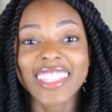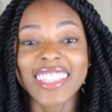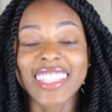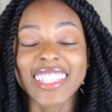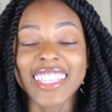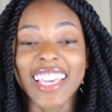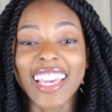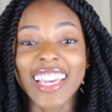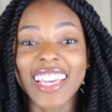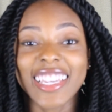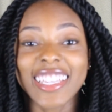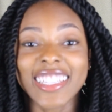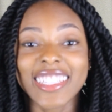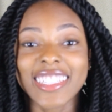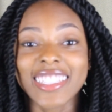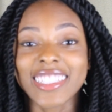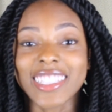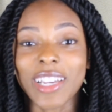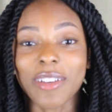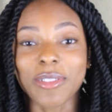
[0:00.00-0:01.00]
The gag
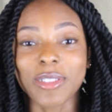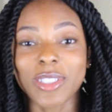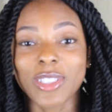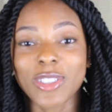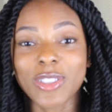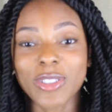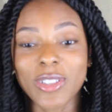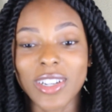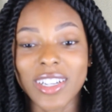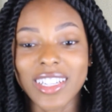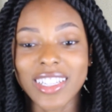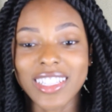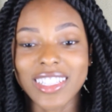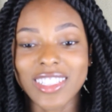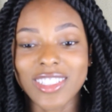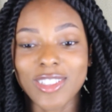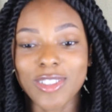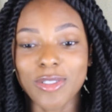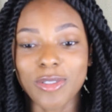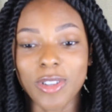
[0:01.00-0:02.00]
is I was
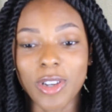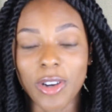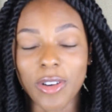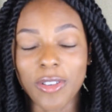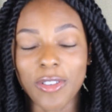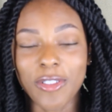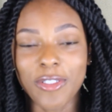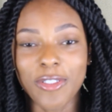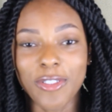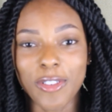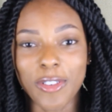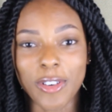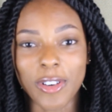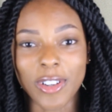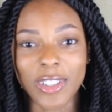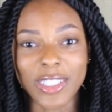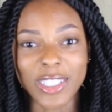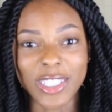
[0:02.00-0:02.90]
trying to go for